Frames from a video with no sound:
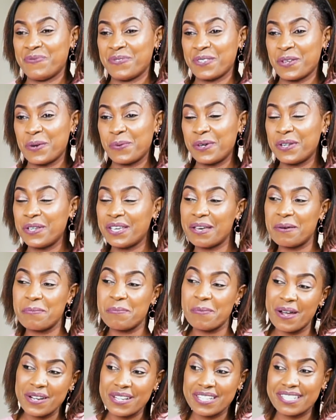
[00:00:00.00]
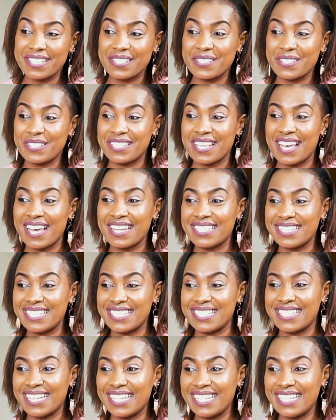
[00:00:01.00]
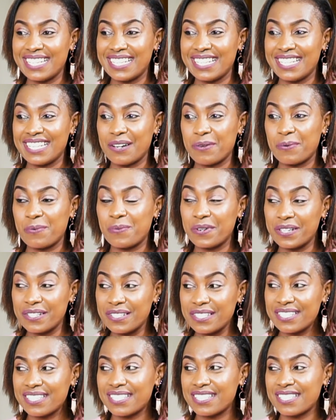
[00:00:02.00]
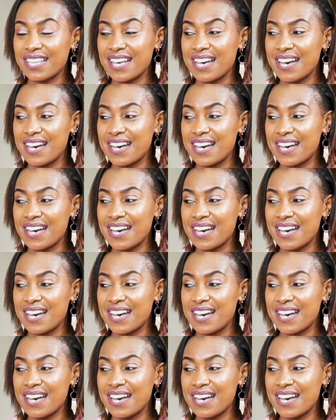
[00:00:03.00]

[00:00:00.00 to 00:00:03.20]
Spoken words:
when you get married, the society really wants.